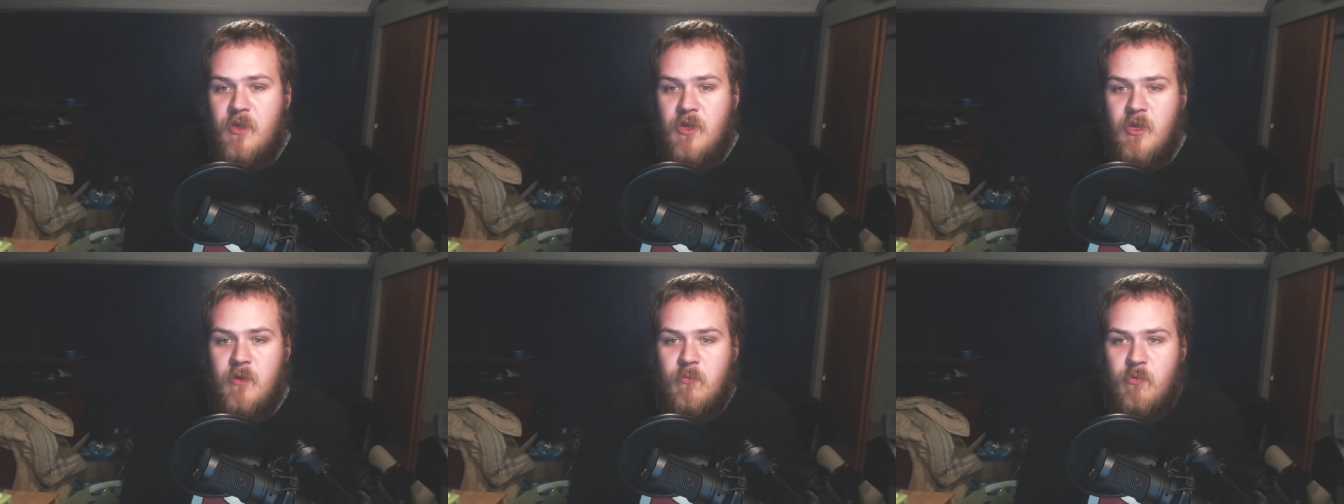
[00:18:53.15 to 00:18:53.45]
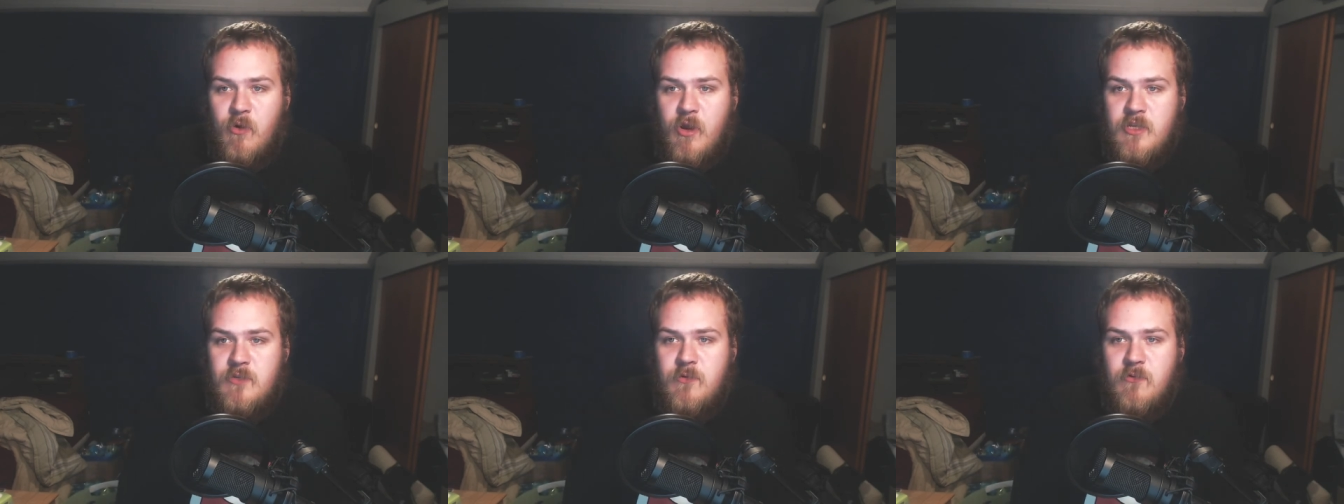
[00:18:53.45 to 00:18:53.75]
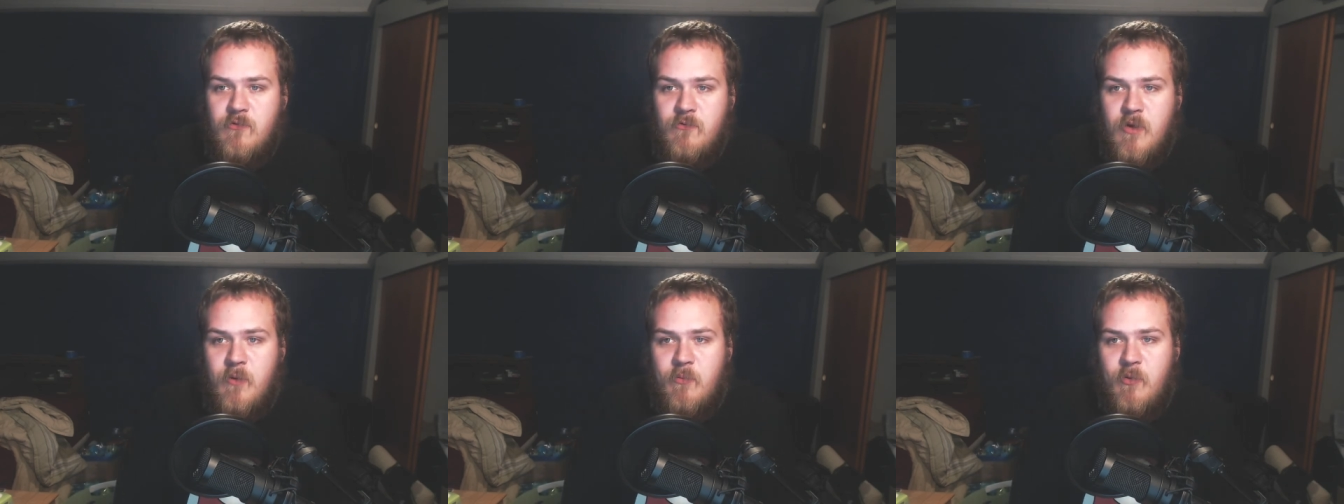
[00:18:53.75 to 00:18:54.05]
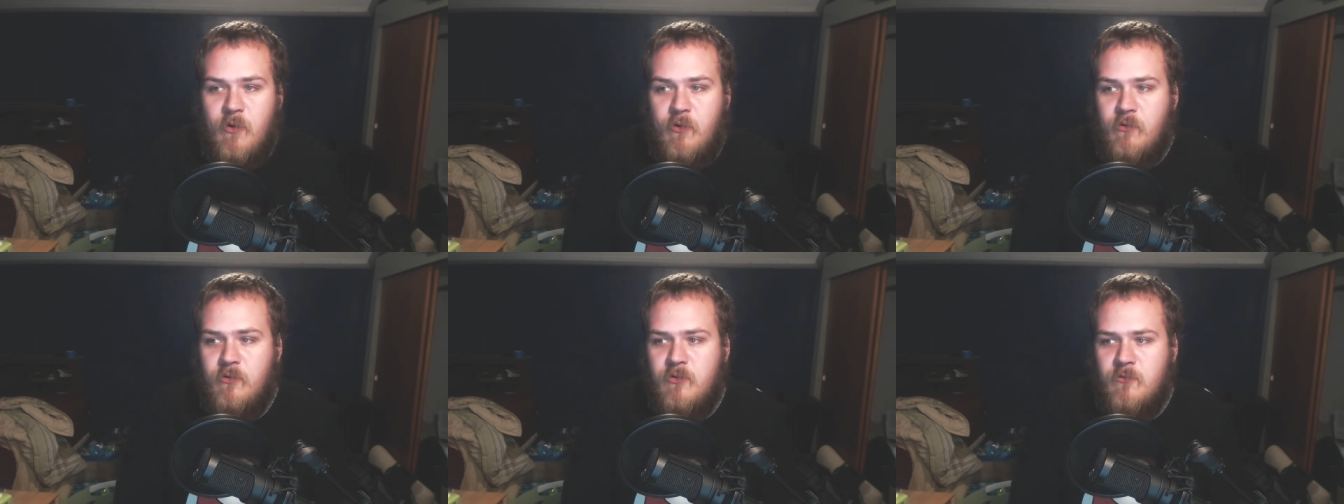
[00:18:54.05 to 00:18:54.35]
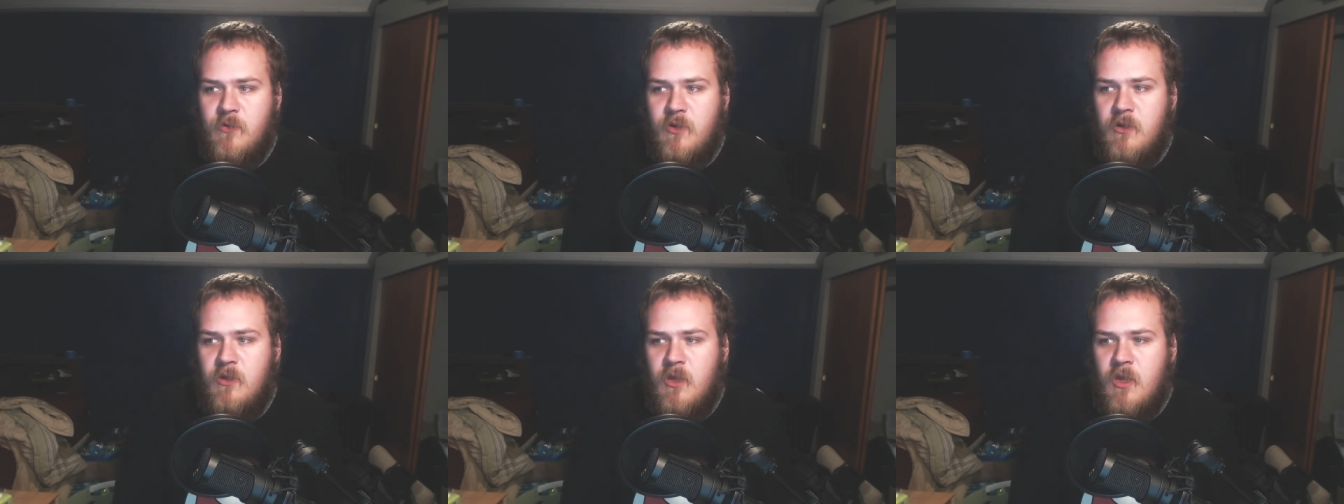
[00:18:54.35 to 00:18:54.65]
praise me for my prayers,
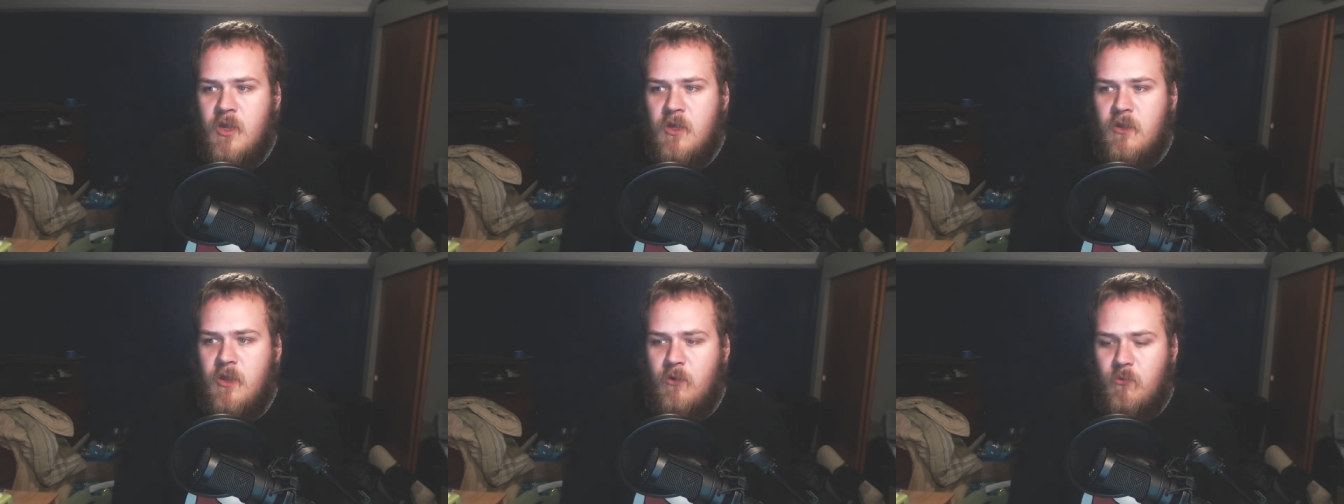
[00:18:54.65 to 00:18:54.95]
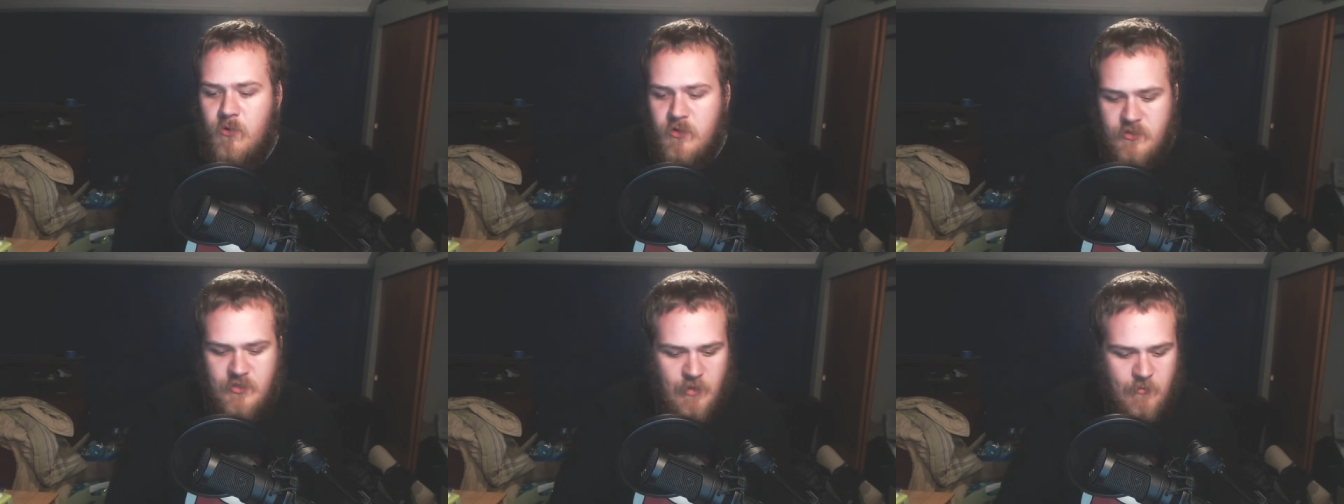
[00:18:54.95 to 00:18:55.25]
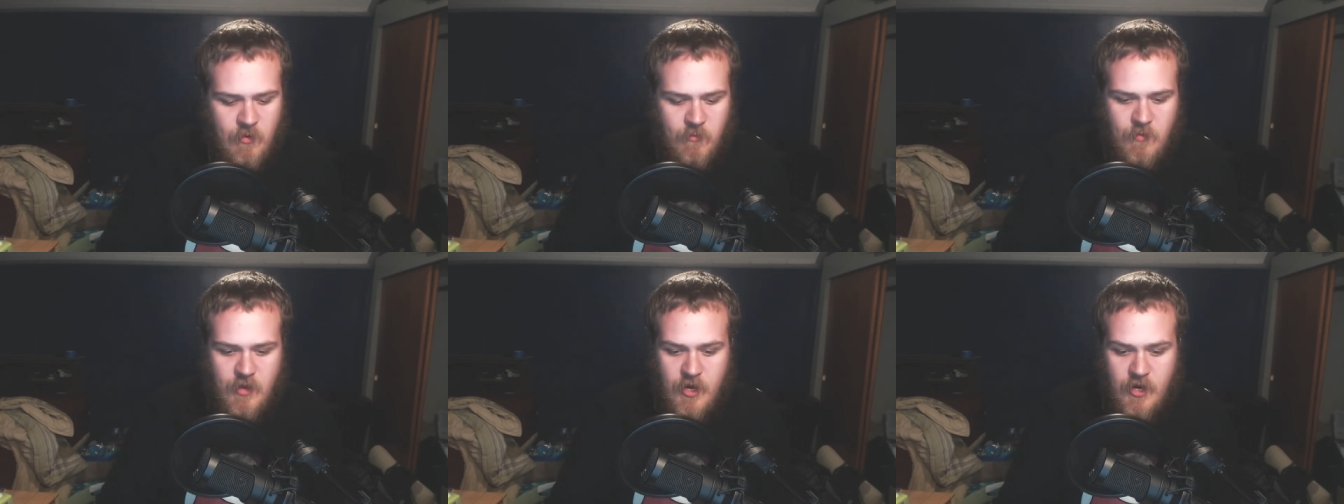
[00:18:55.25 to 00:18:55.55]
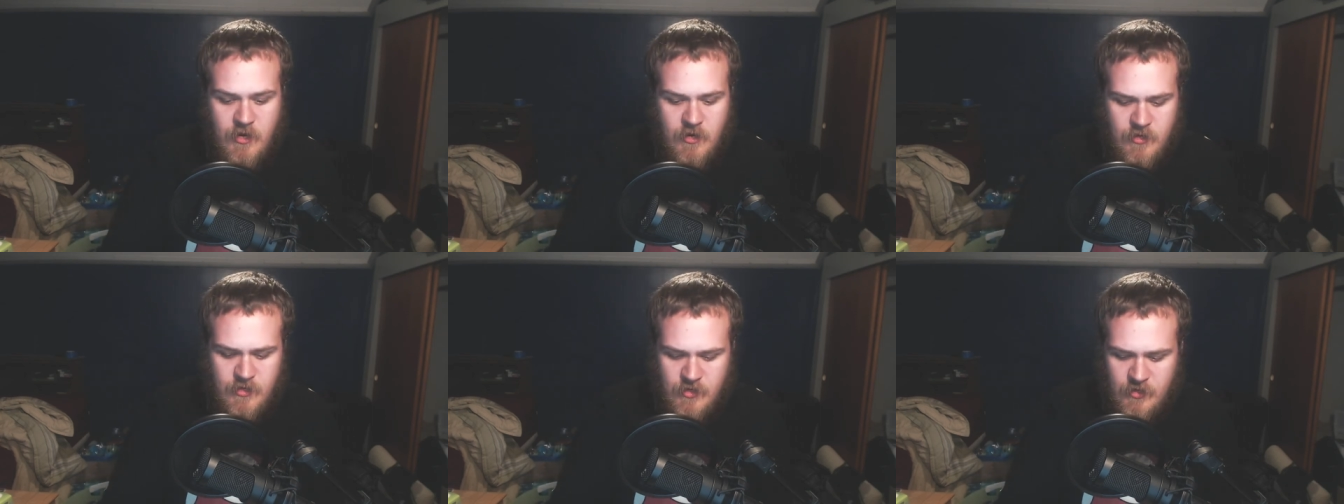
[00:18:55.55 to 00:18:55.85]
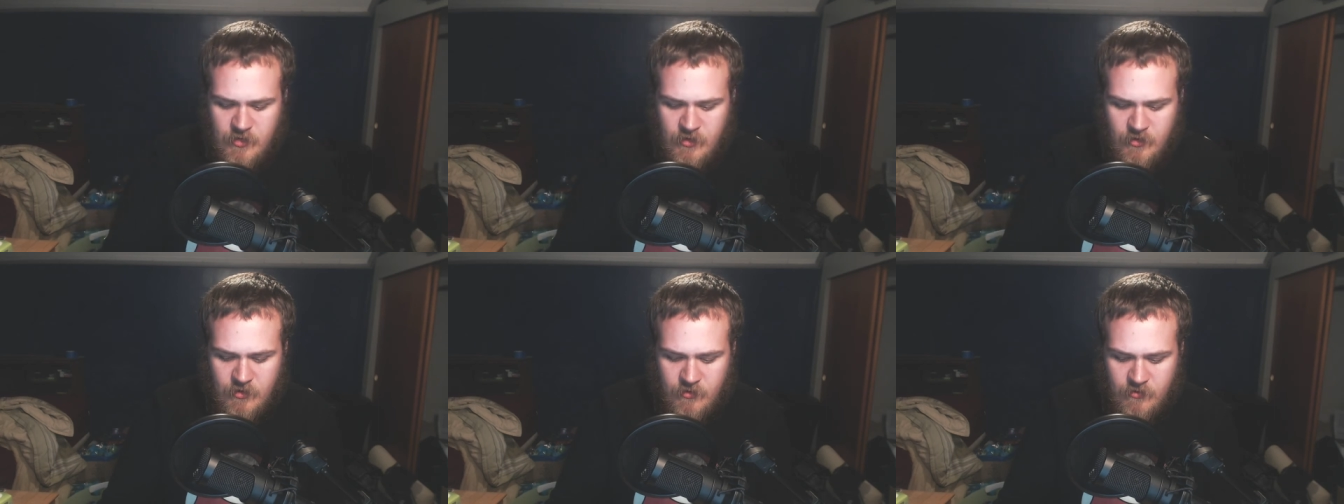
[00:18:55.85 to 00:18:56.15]
but like one time I made
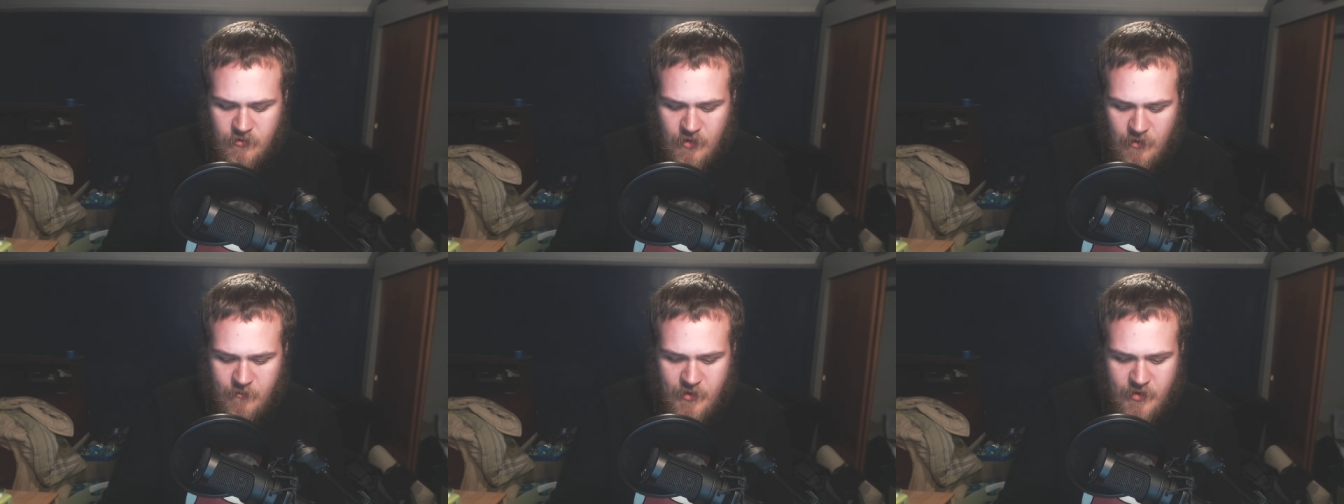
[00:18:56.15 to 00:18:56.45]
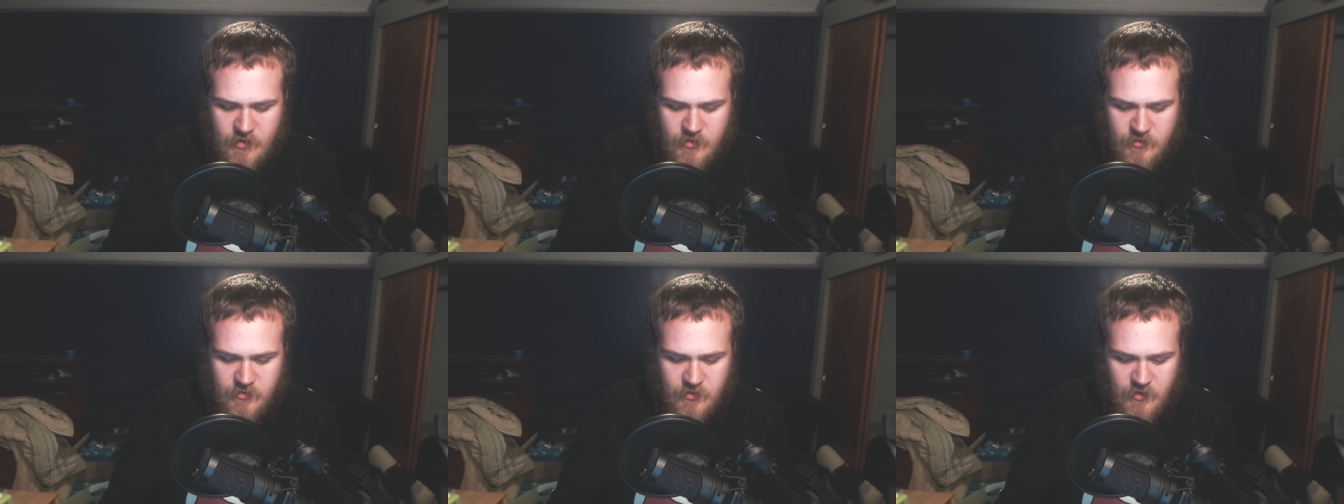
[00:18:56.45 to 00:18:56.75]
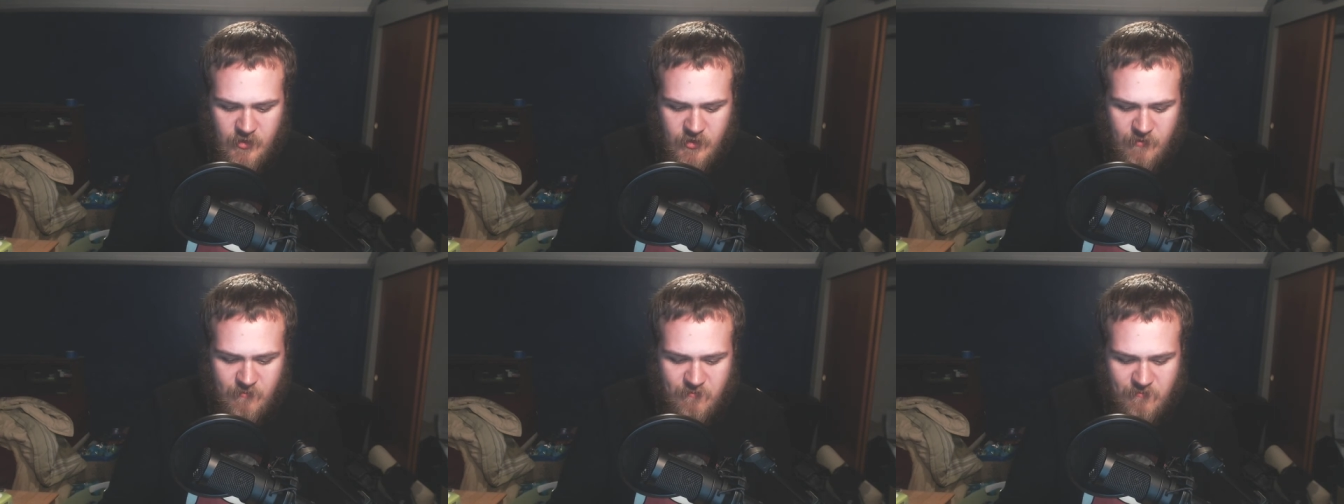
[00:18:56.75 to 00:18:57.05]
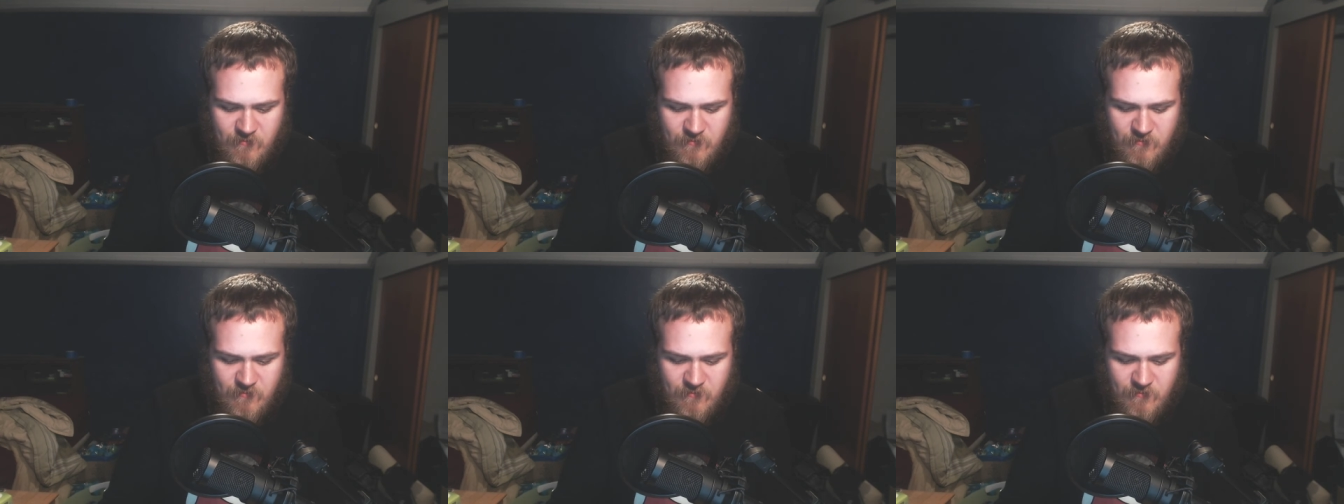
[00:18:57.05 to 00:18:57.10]
I made this uh,